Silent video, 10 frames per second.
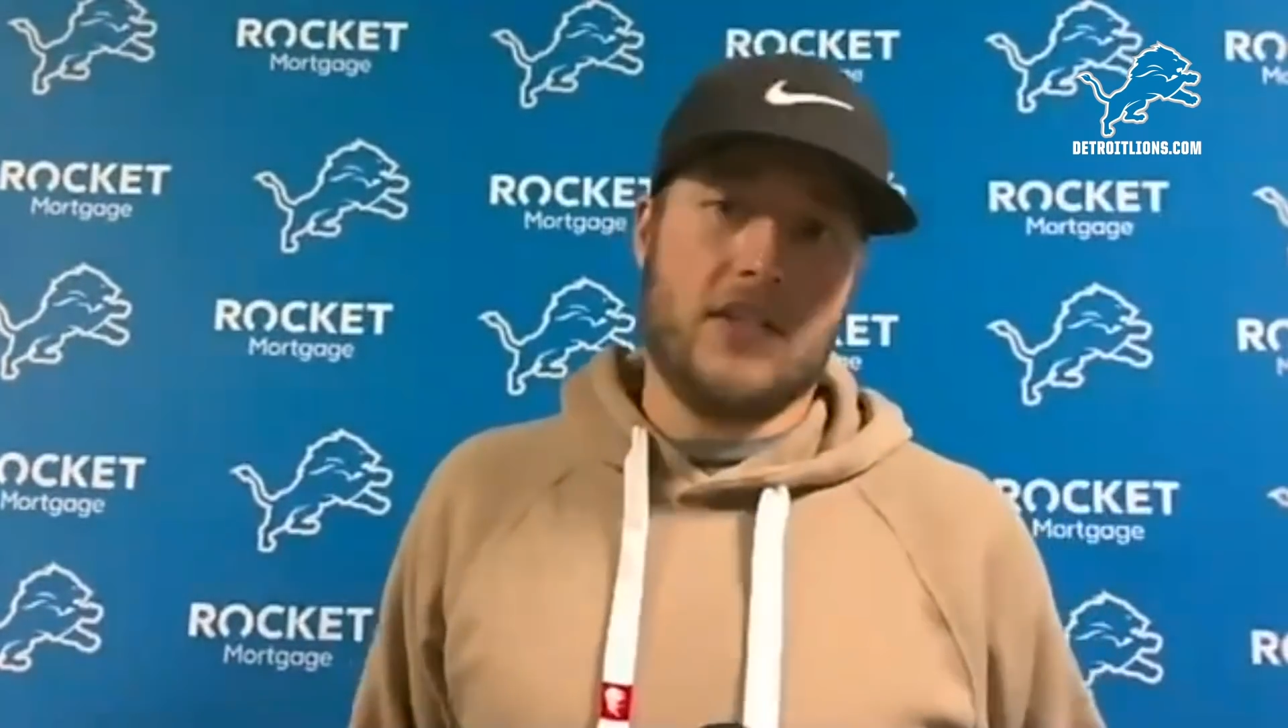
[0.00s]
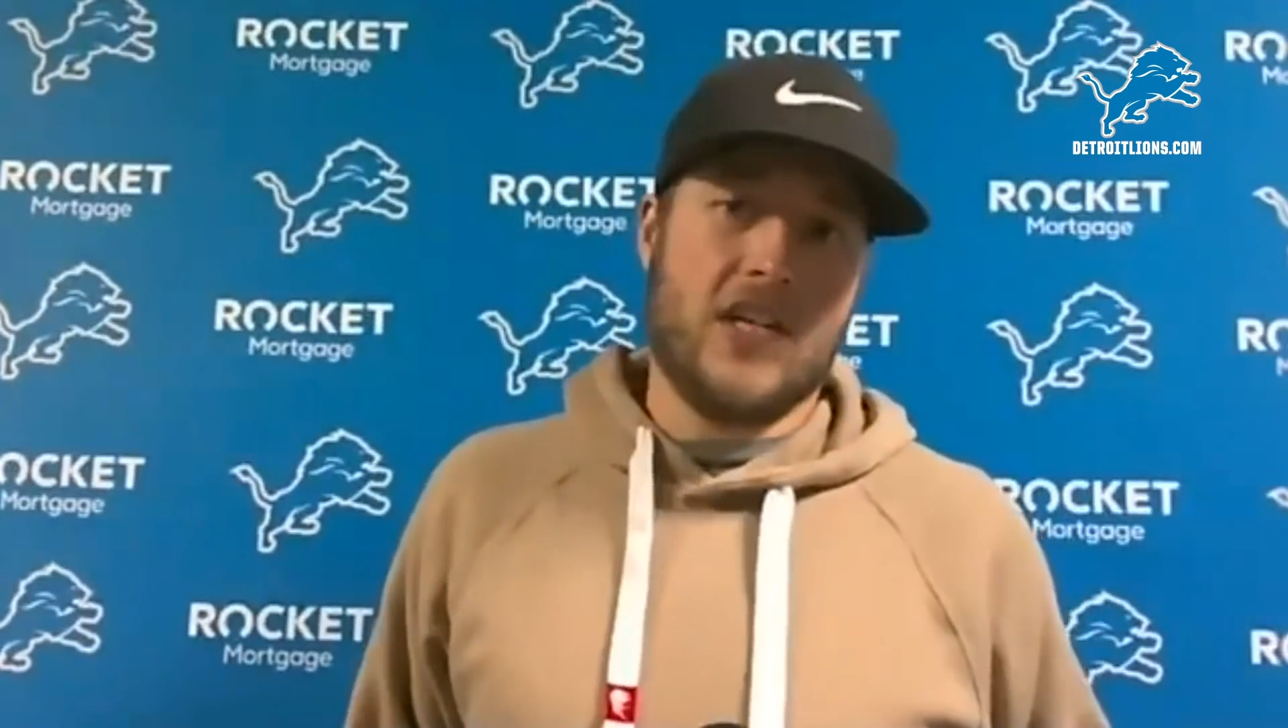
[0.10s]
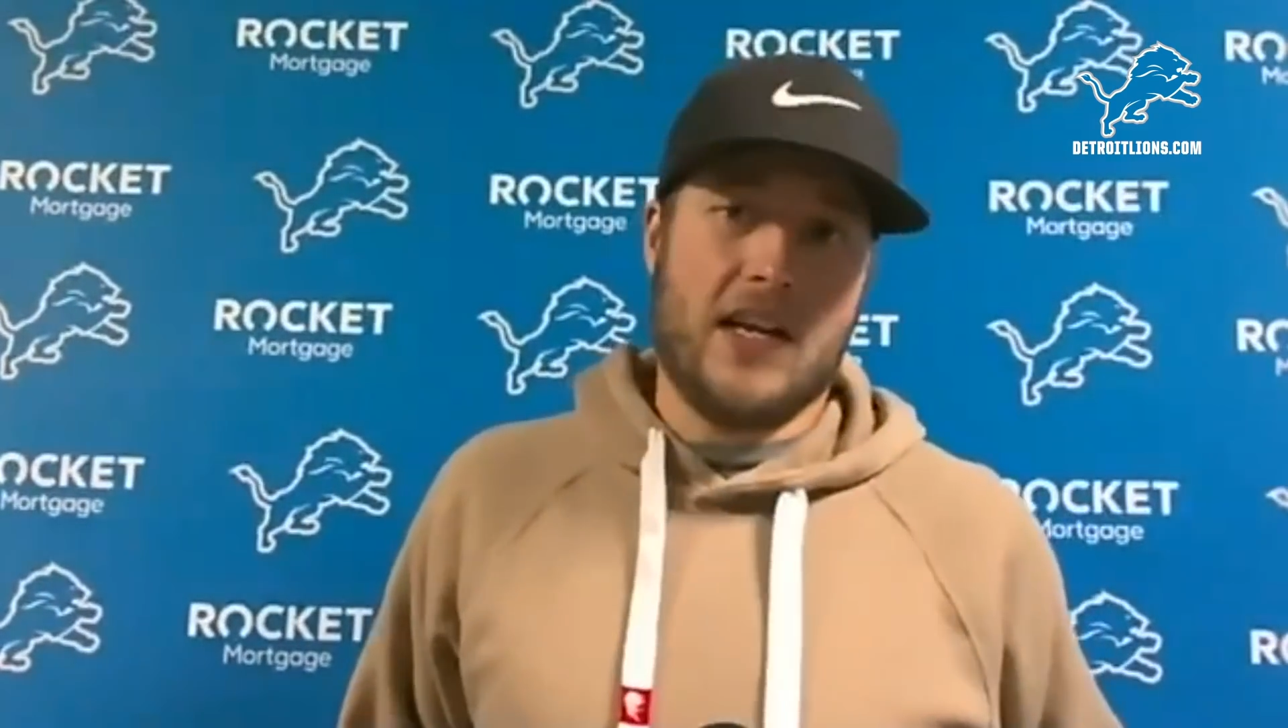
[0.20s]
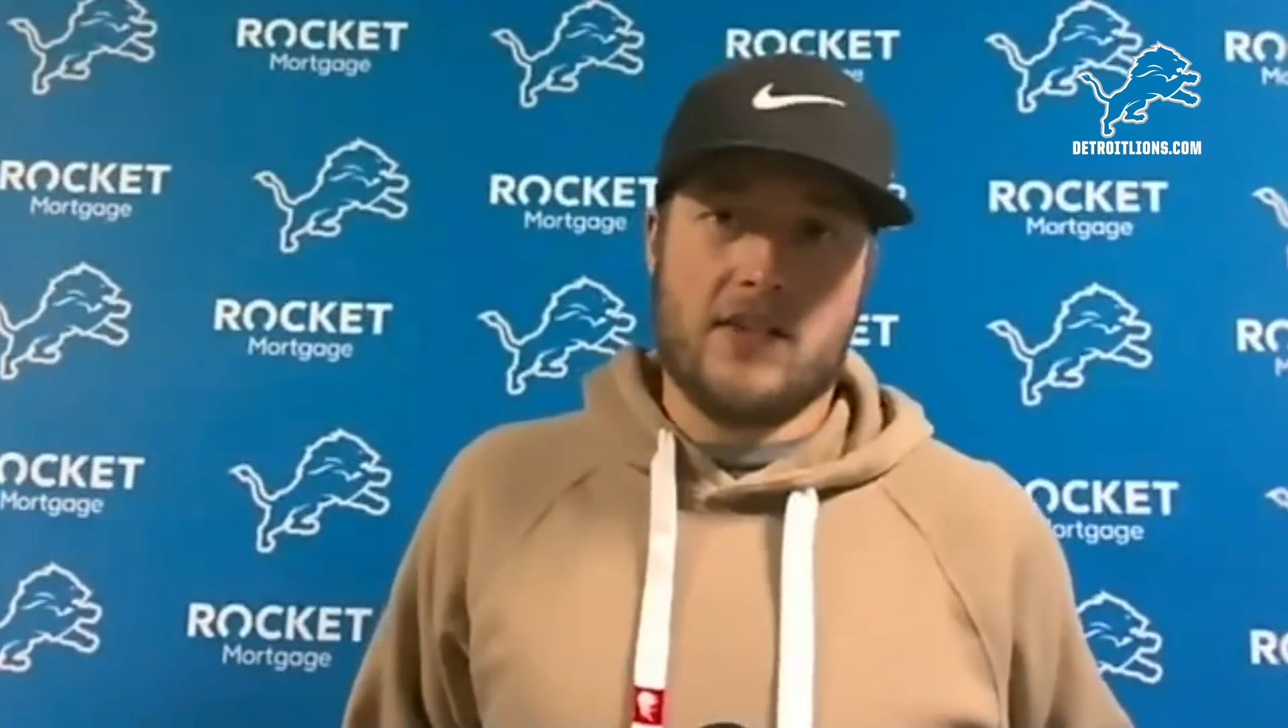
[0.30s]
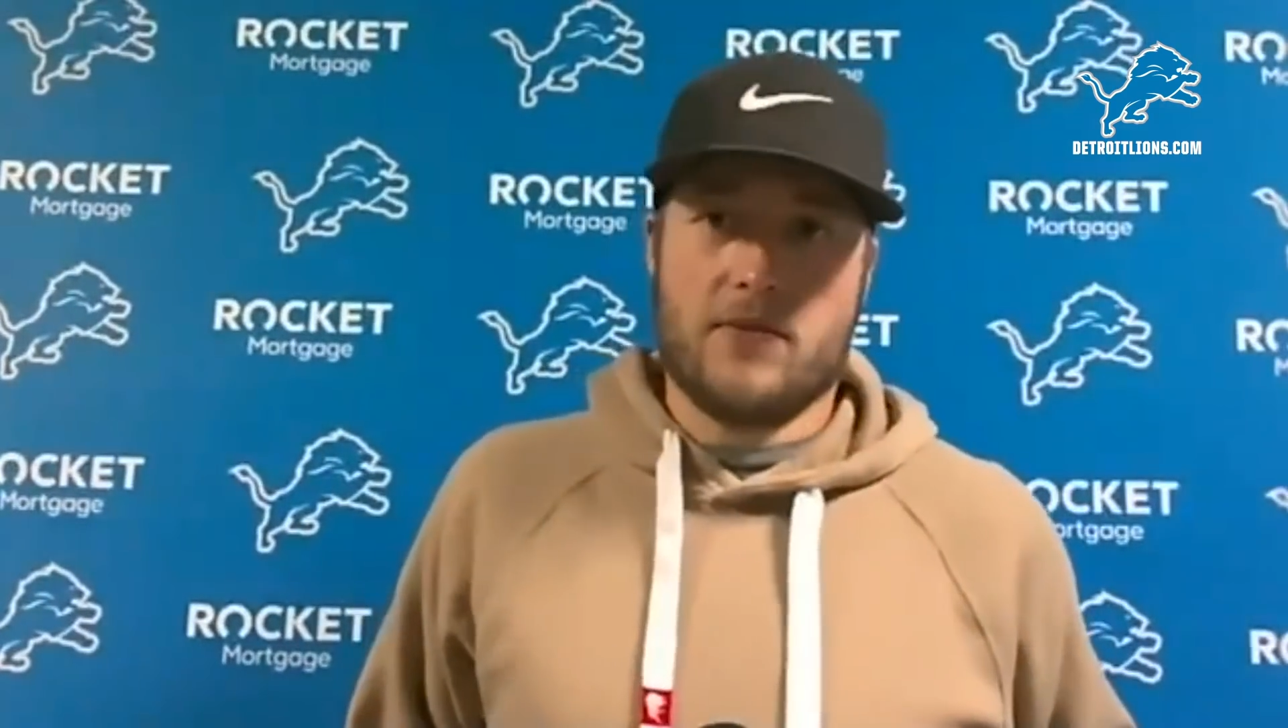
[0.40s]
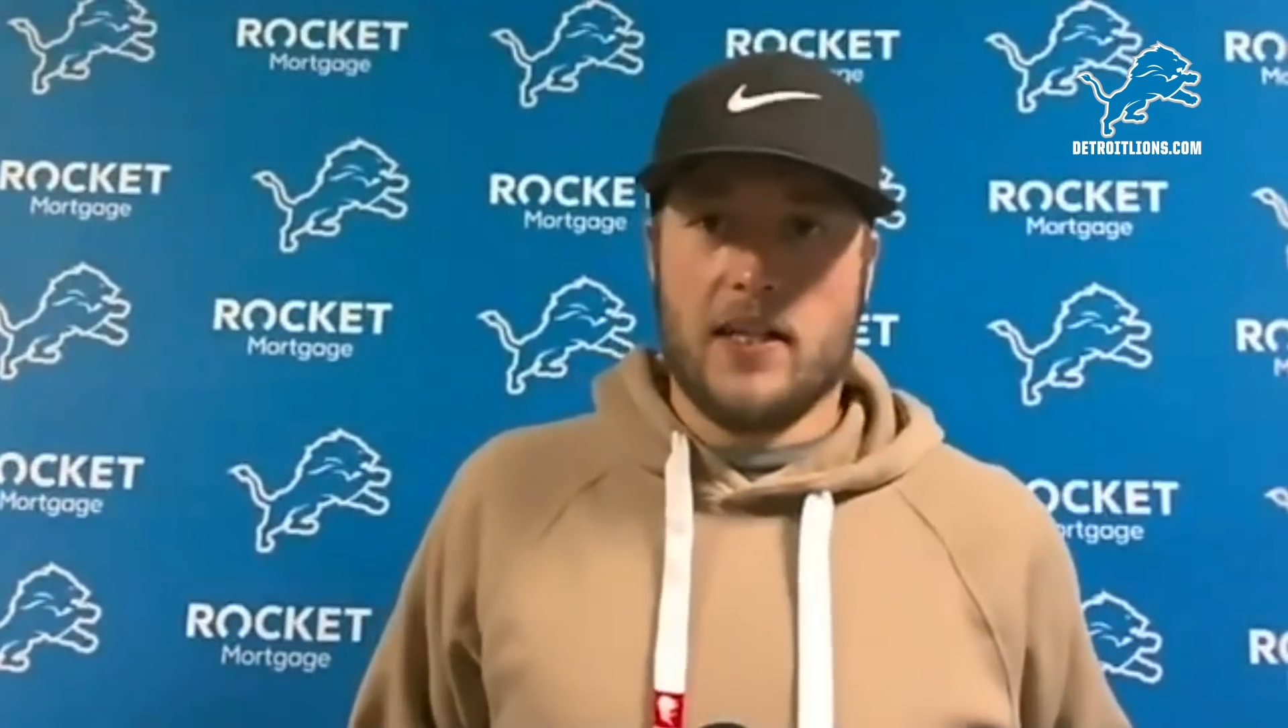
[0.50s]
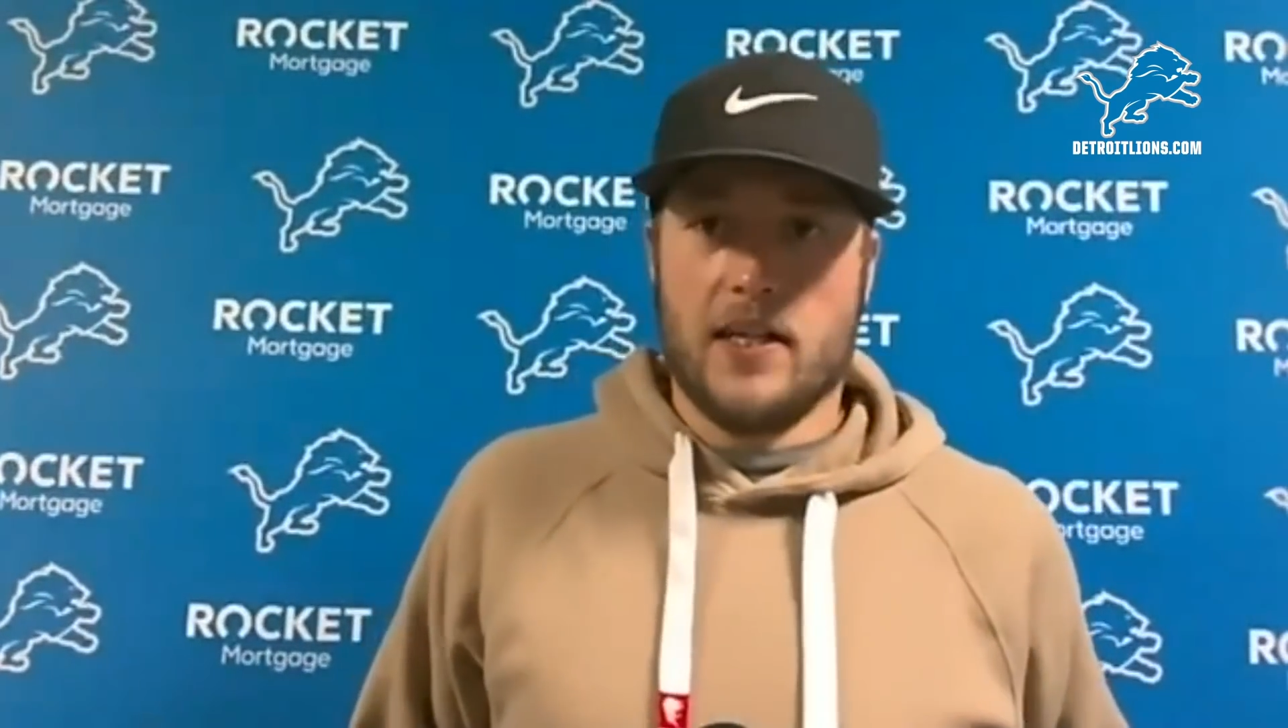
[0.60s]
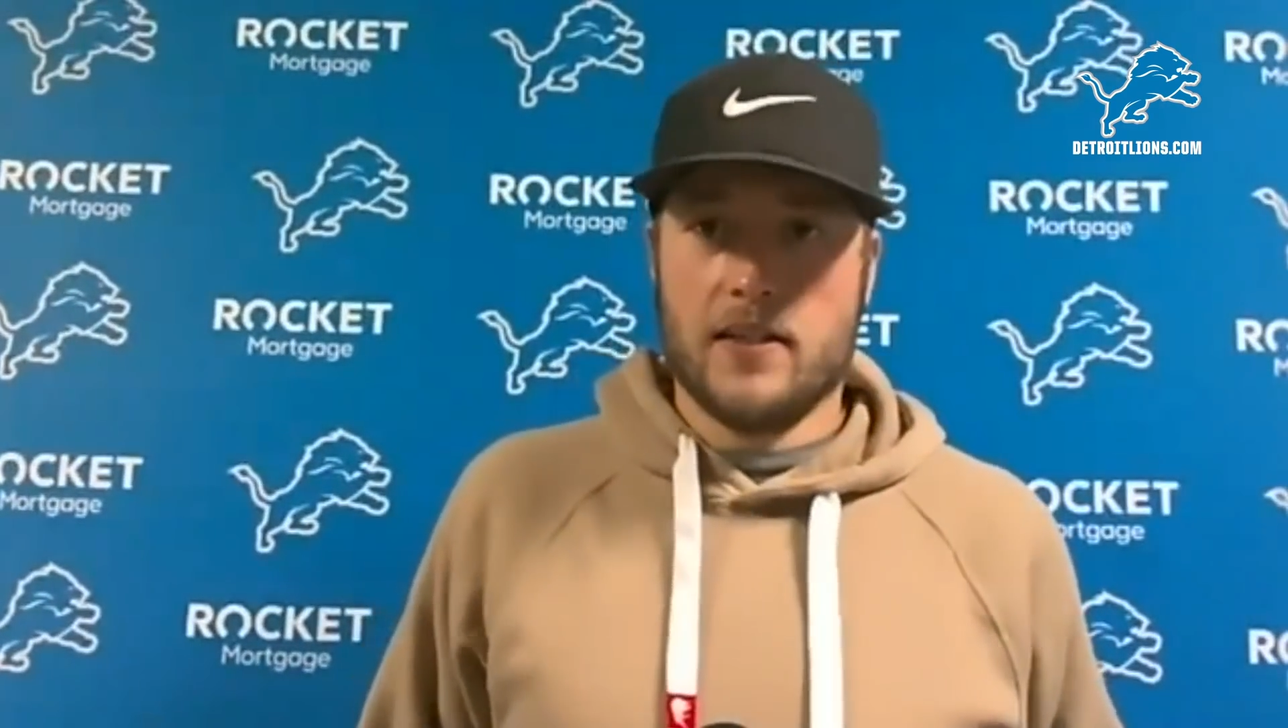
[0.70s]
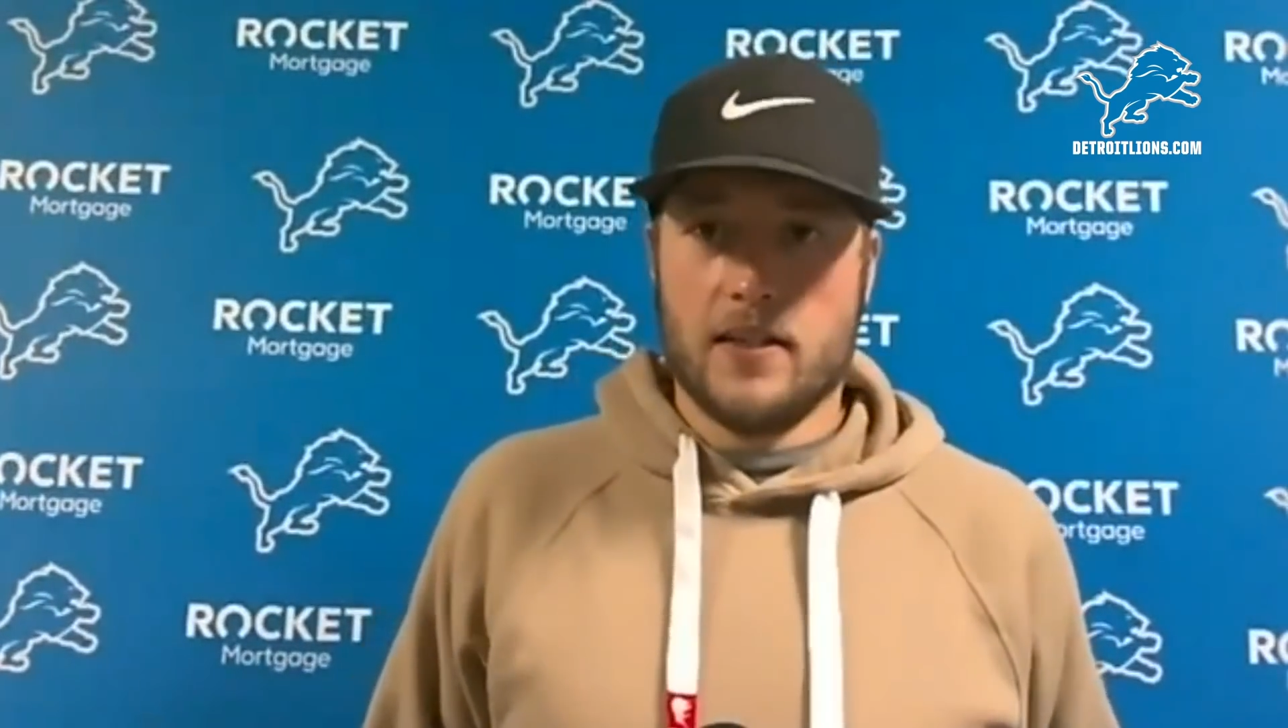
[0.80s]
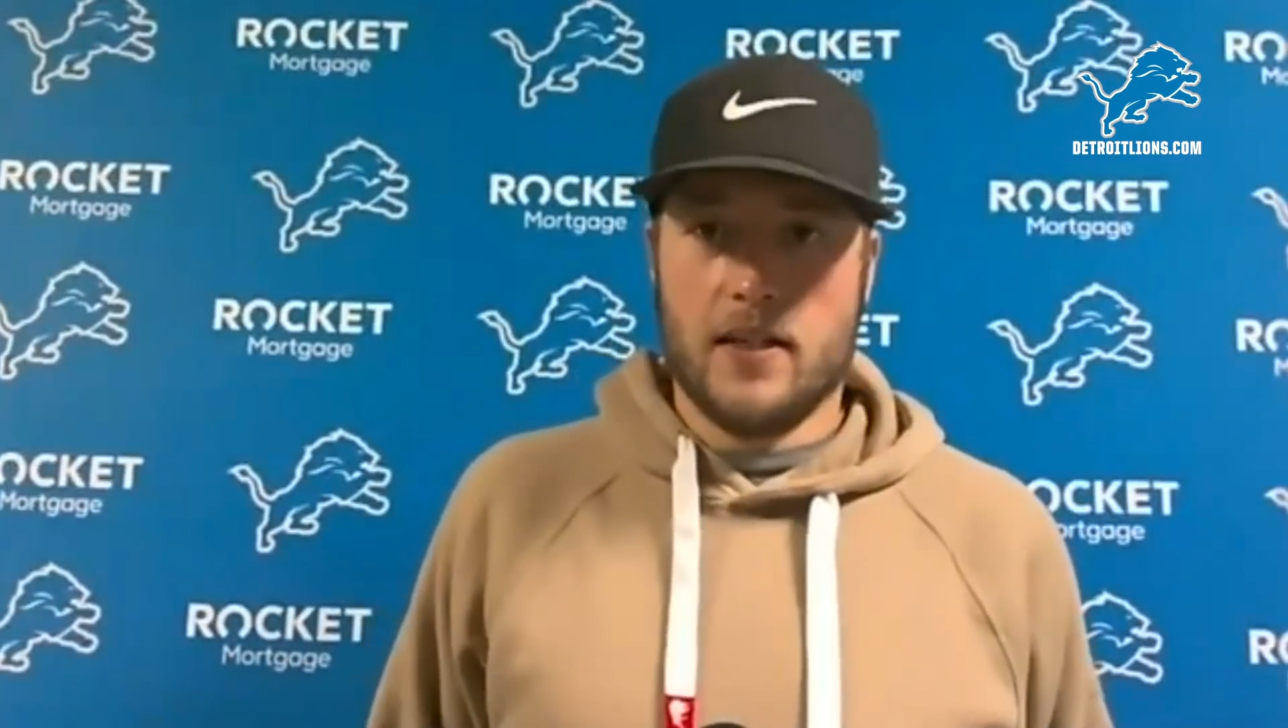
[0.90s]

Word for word: chance, really.